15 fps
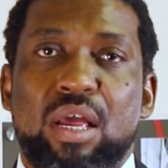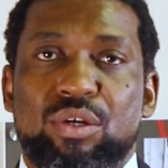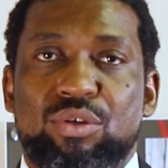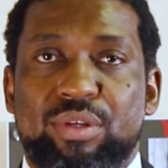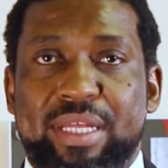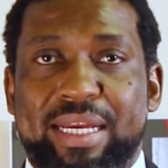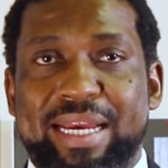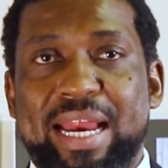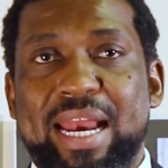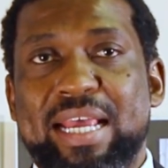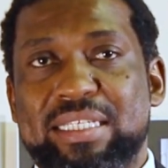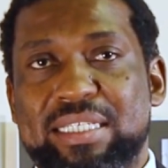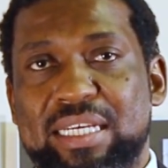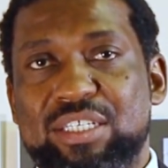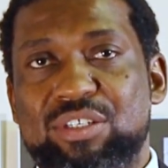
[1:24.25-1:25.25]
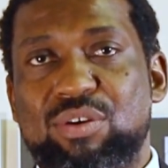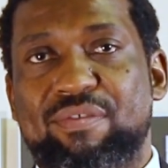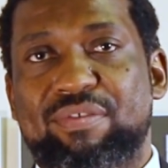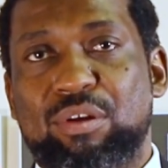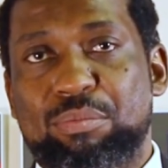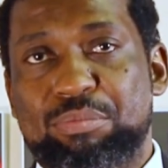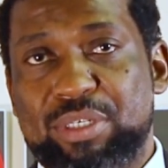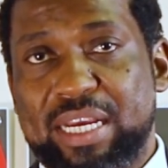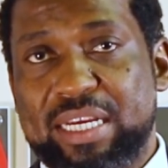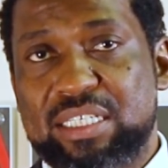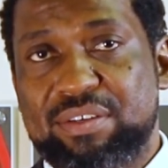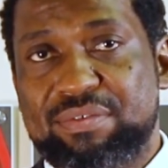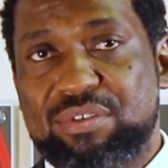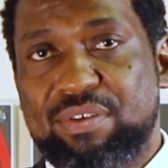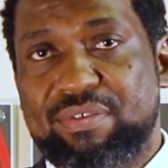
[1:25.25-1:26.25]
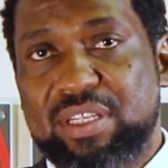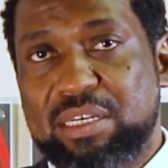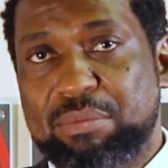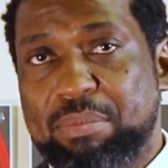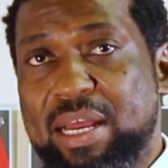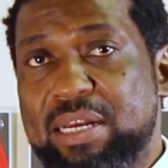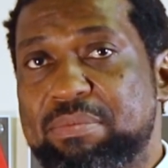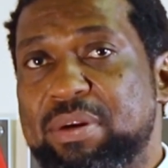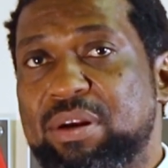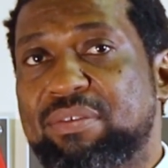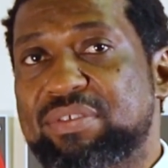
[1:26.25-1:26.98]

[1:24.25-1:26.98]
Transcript: to the realization of the objectives of the Department